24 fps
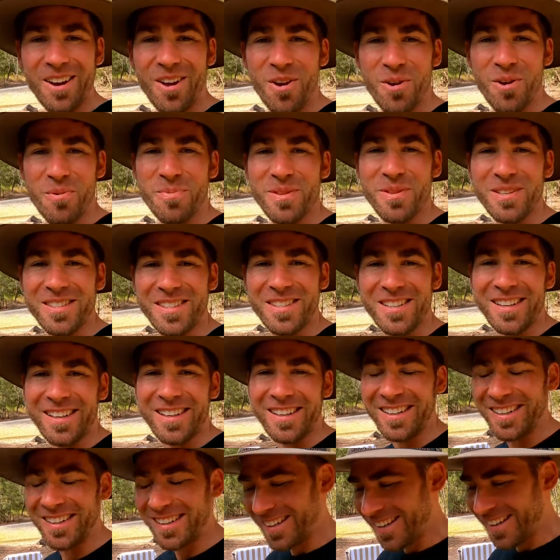herb that's in it,
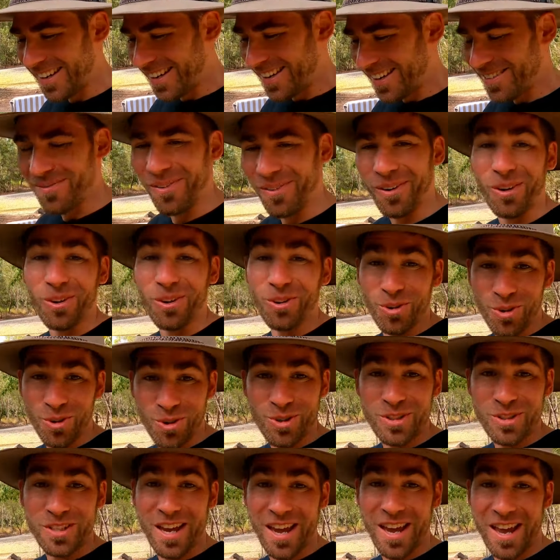but it
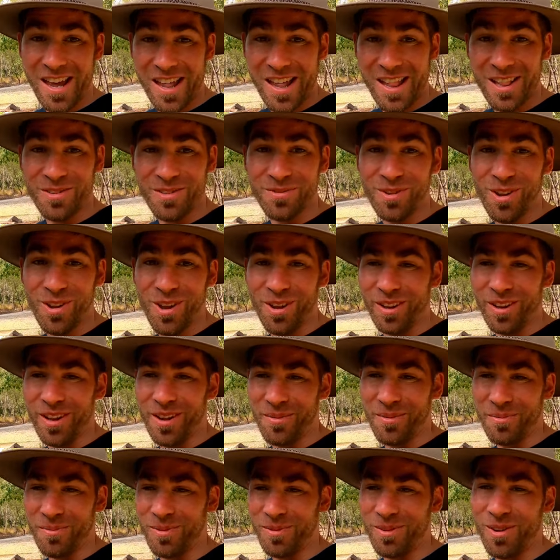looks a hell of a
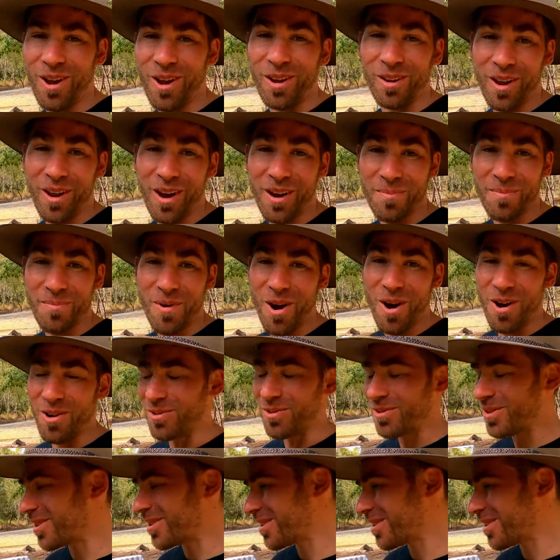lot like mould.